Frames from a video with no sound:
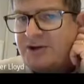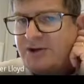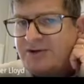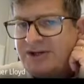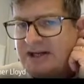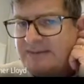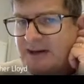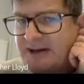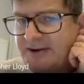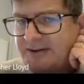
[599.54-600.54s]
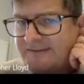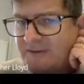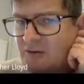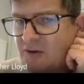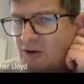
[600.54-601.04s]
you see the blood on the
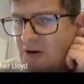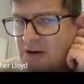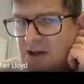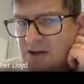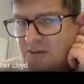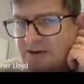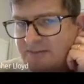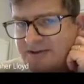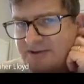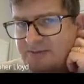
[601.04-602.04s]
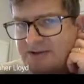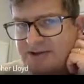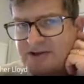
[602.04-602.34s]
floor with Mr. and Mrs.